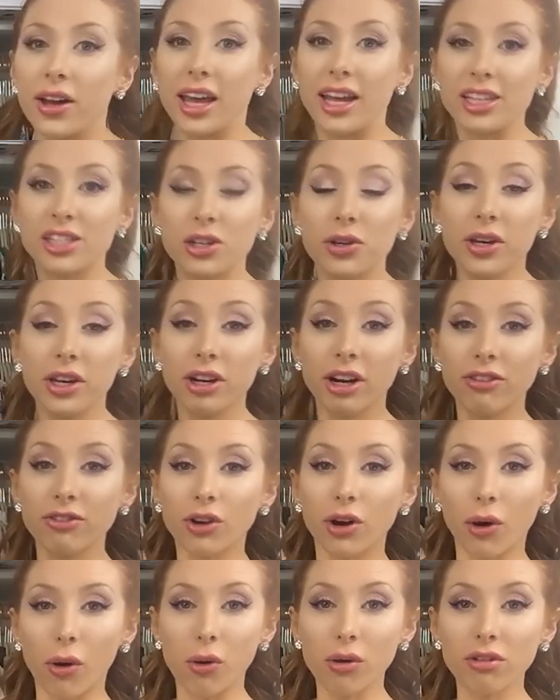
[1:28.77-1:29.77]
Okay, so here I've
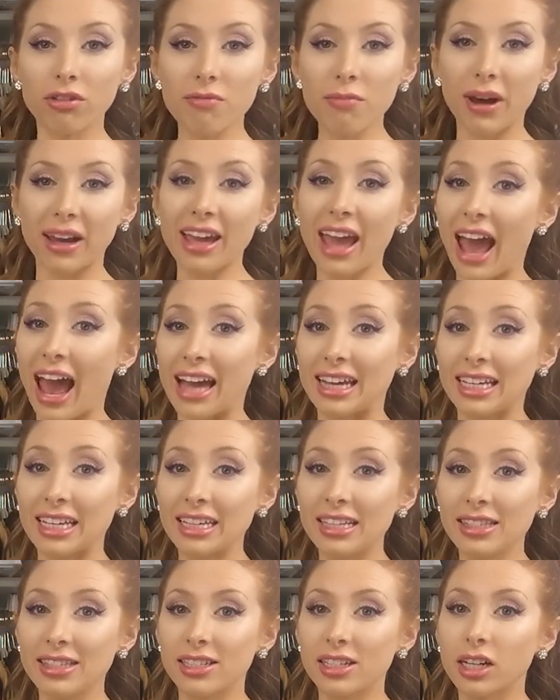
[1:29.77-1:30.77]
got all of my
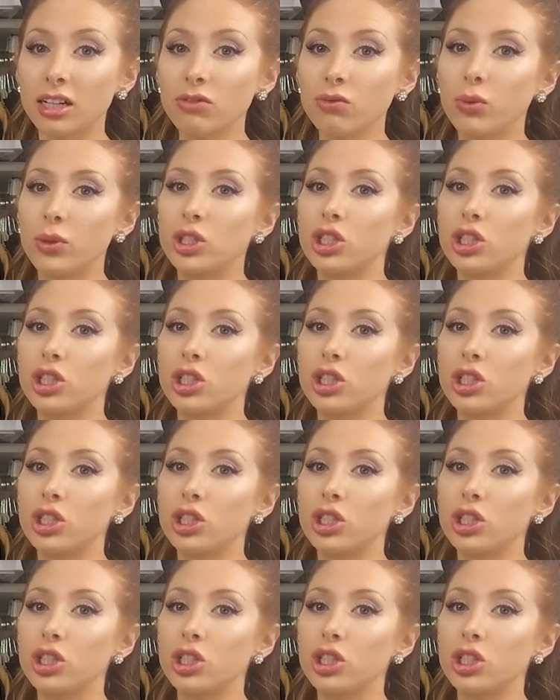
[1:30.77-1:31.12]
hanging stuff,